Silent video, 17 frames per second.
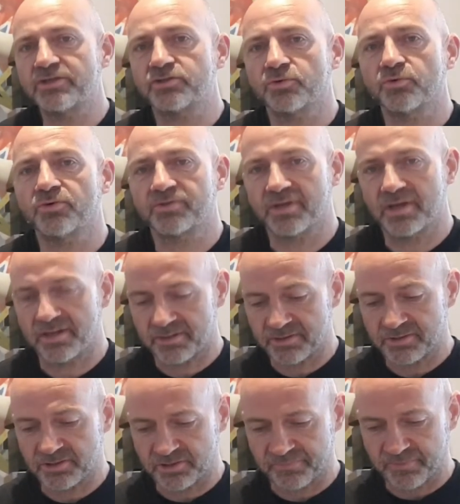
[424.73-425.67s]
sort of done
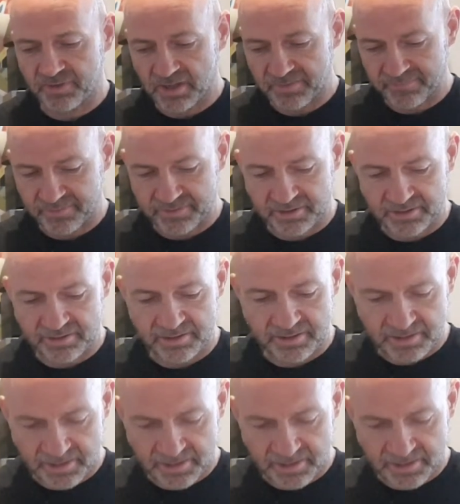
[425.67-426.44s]
and Survivor did.